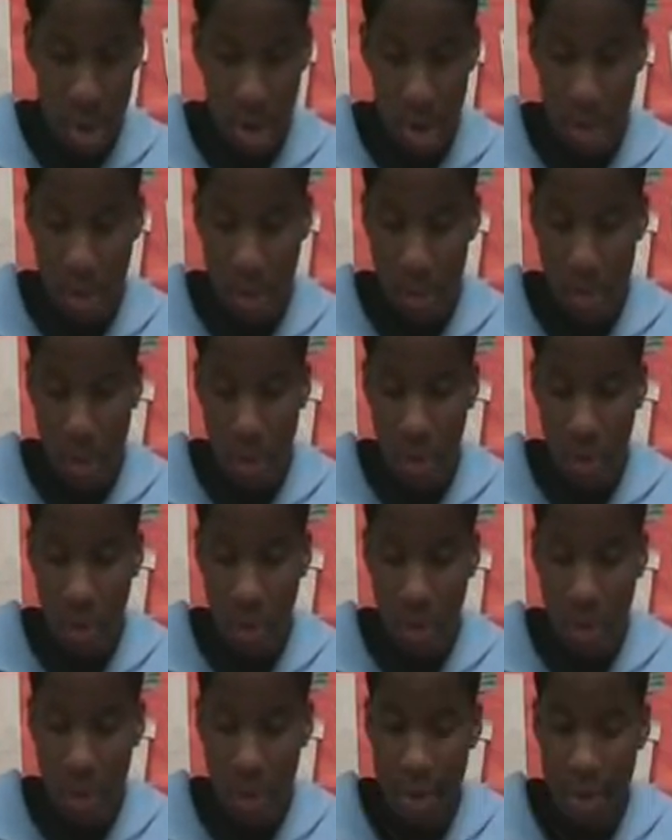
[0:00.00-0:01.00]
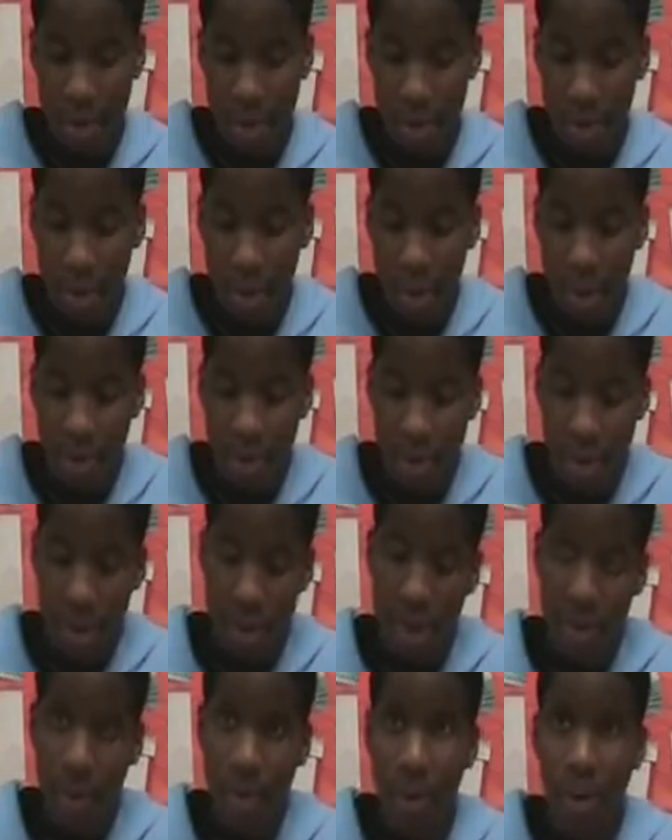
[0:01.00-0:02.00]
if you have something that you
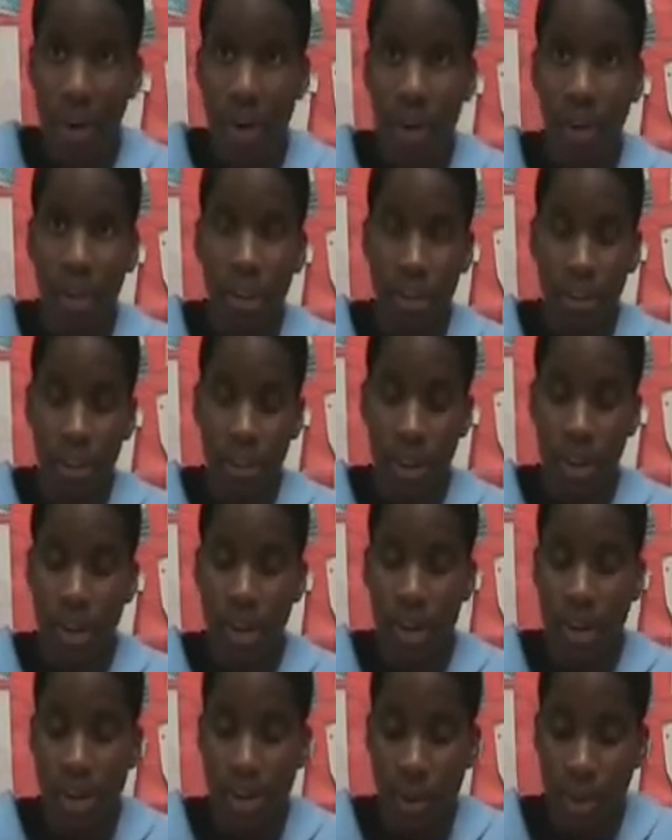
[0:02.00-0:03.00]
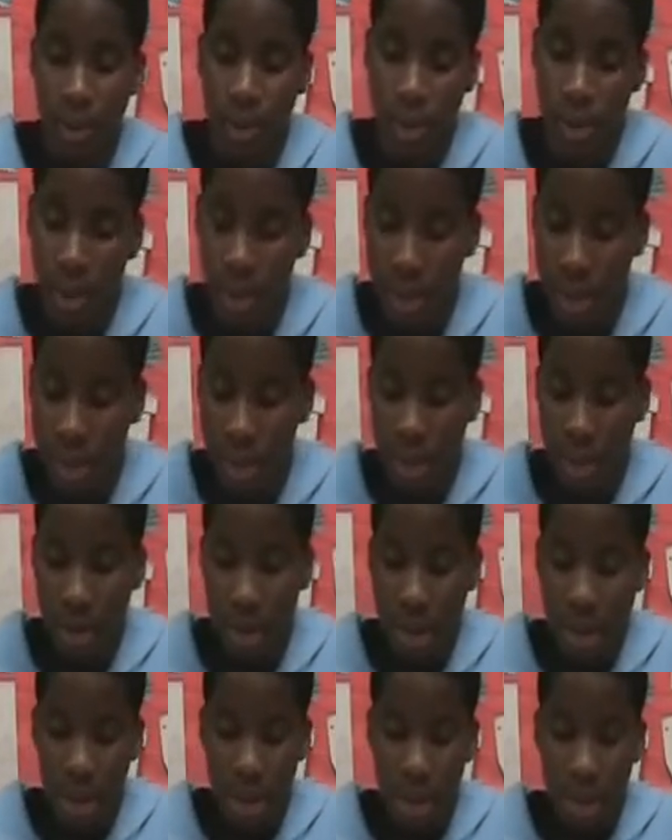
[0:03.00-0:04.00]
need to work on, that you think you need to work on,
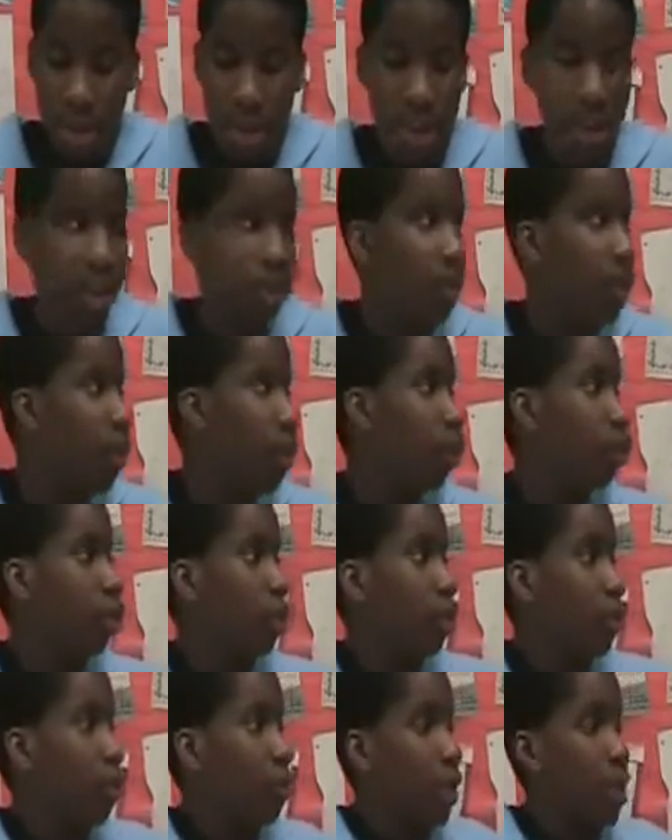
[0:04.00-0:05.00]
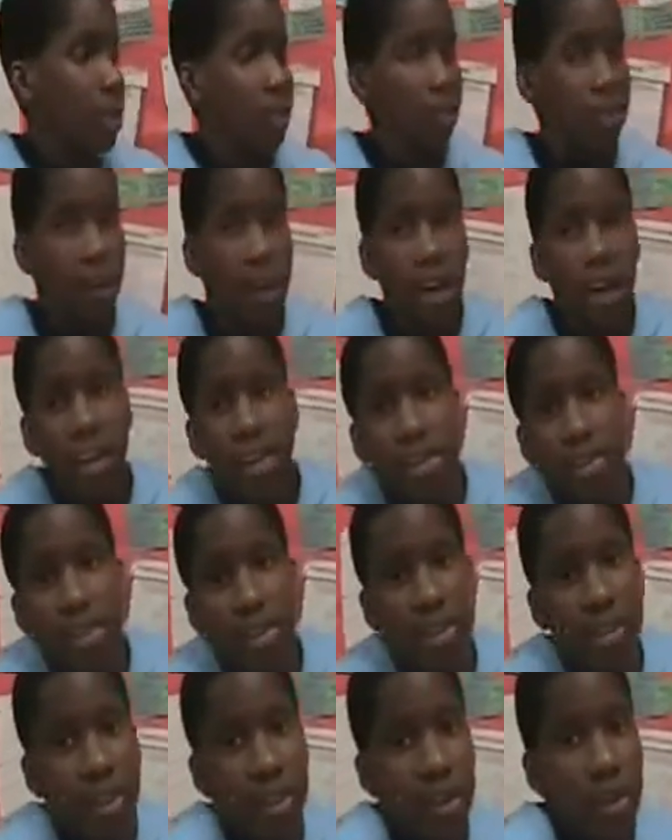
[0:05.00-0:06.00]
then you would go to the pink
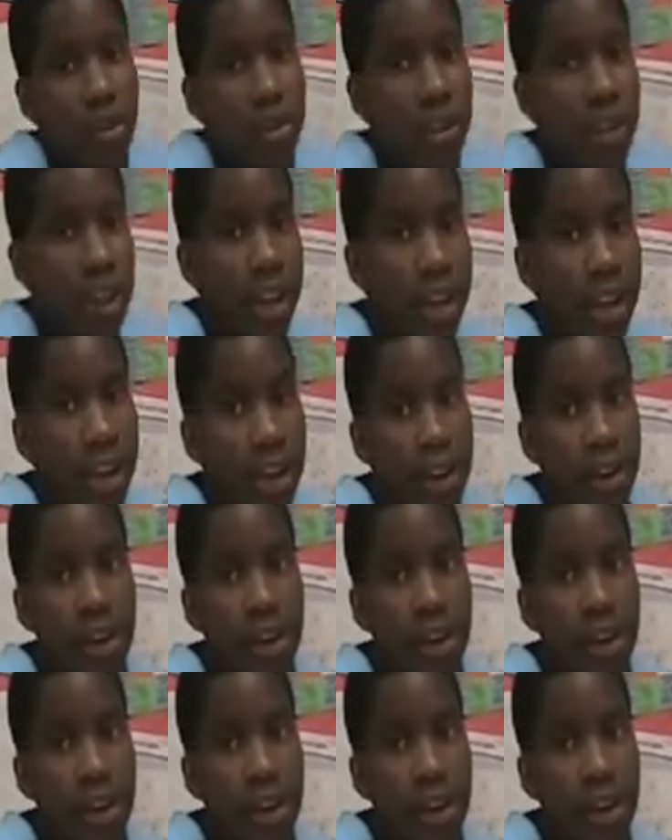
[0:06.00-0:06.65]
box over there.